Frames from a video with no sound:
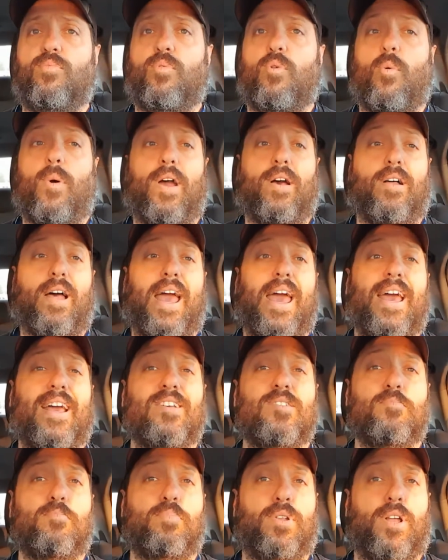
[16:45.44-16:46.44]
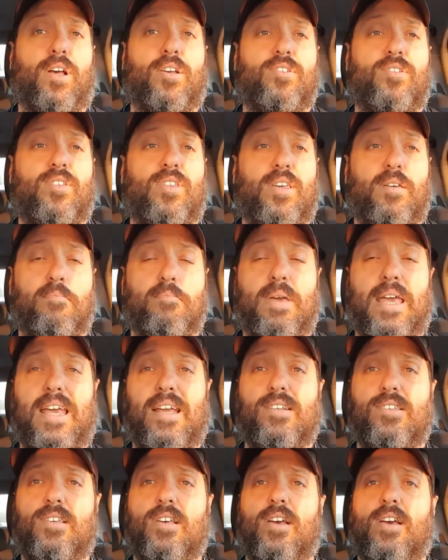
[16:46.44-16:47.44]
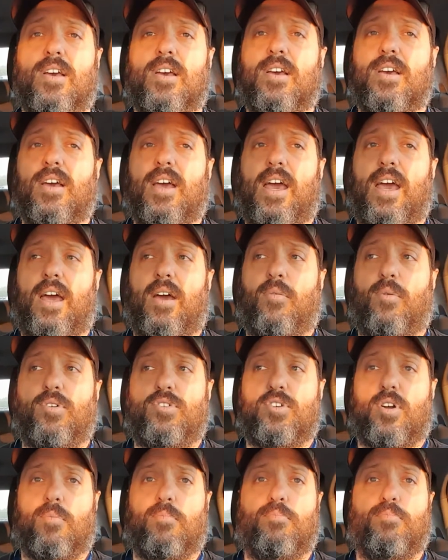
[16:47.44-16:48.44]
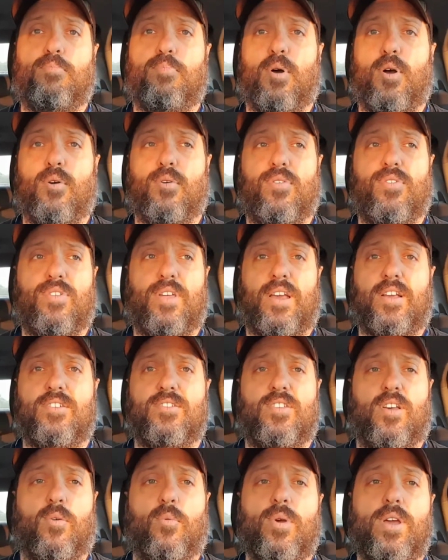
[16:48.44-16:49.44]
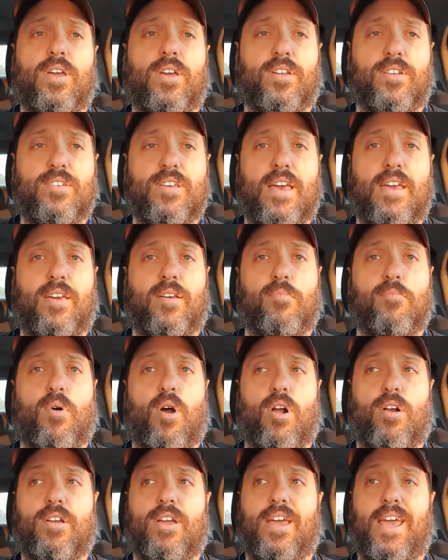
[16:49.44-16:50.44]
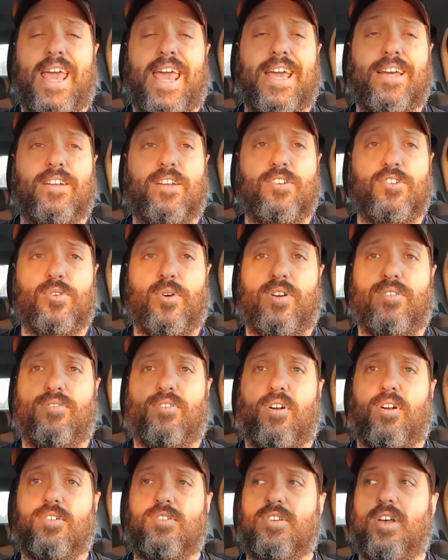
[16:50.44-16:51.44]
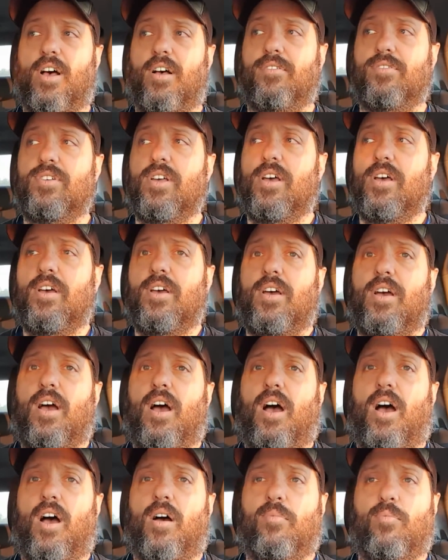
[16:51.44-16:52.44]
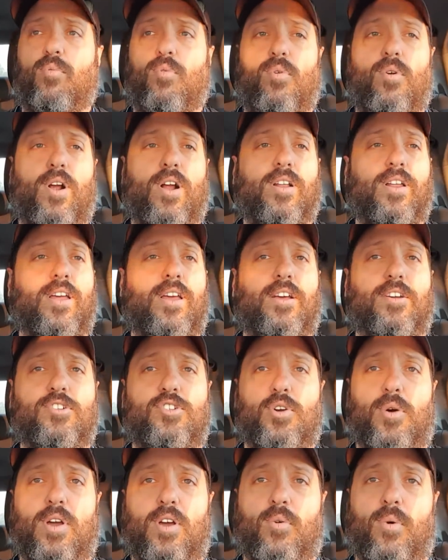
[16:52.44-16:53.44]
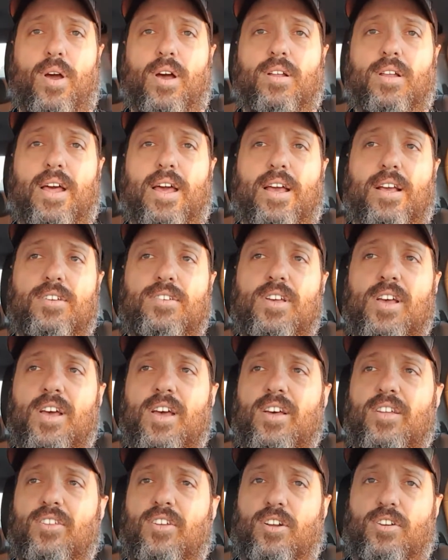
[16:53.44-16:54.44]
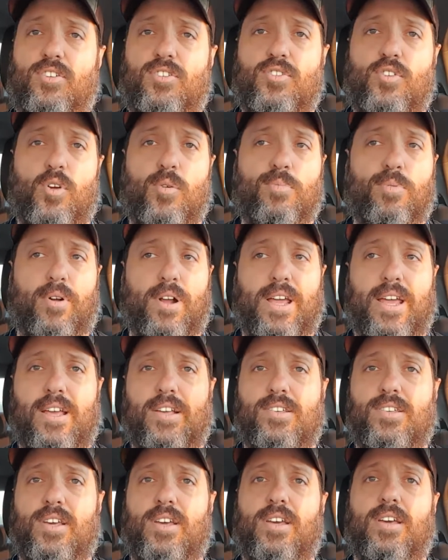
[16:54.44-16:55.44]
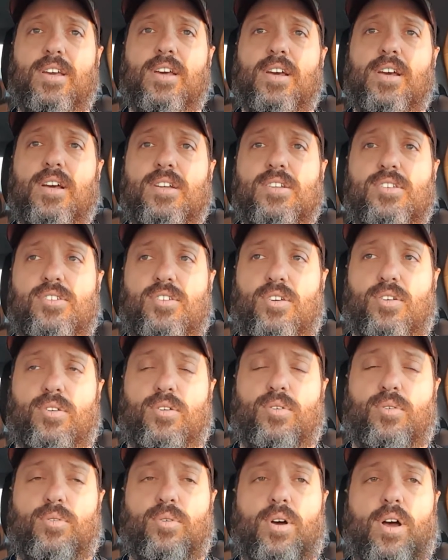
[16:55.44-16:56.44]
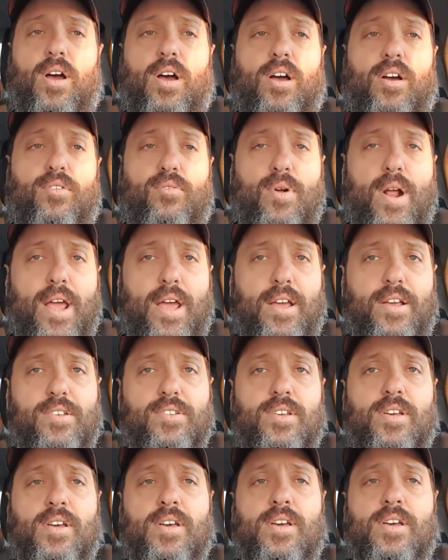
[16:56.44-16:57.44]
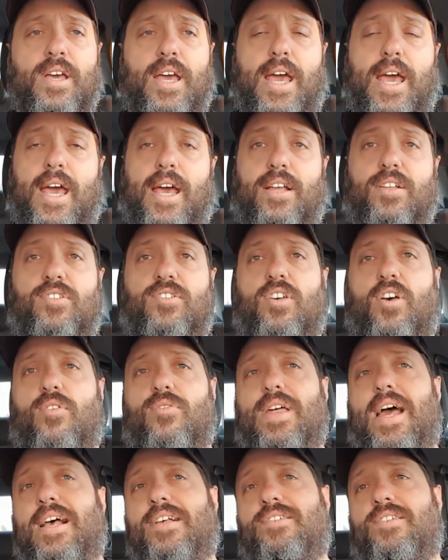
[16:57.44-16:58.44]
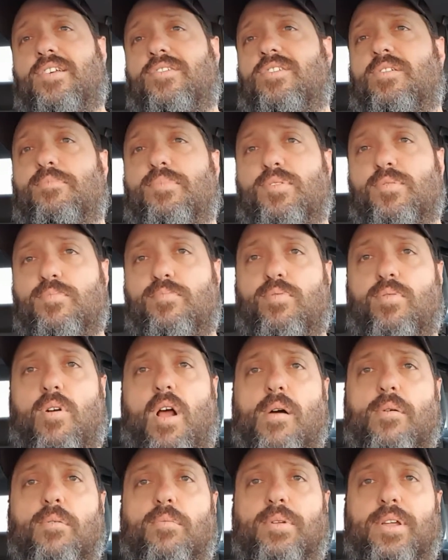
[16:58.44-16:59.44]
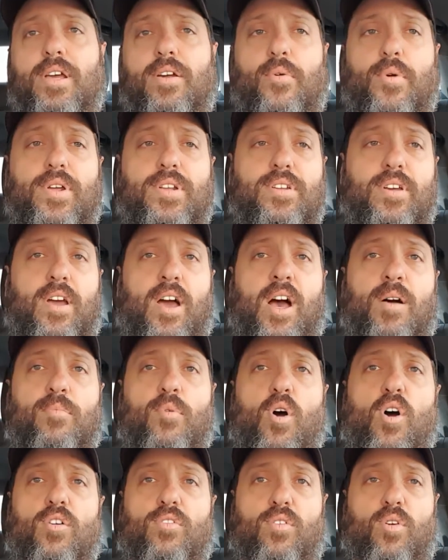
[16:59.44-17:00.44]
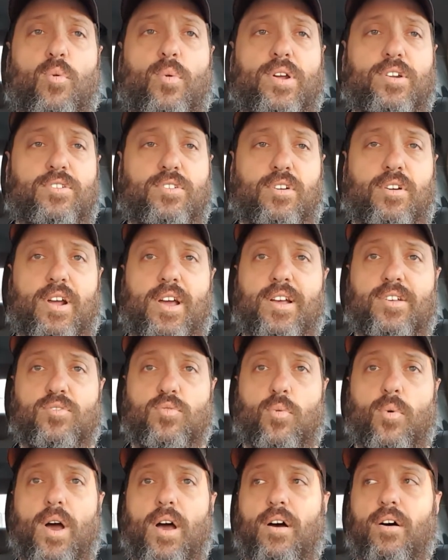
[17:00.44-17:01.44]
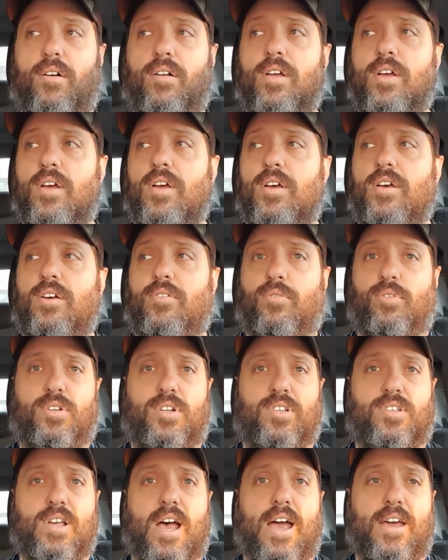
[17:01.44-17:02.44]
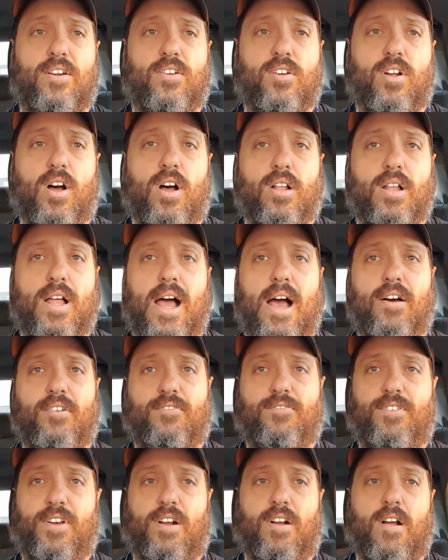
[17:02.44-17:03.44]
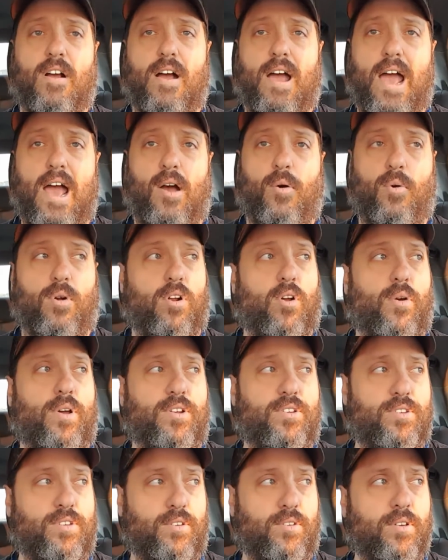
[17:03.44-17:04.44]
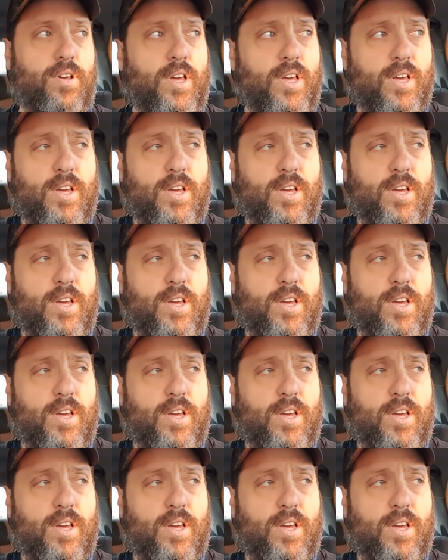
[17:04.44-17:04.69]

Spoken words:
quail eggs plus the meat, and which are both things that we can take and market and enjoy for ourselves. Really enjoy quail eggs. They're super easy to raise, and so that system is probably going to come over winter as well. We'll design it all out, figure out how we're going to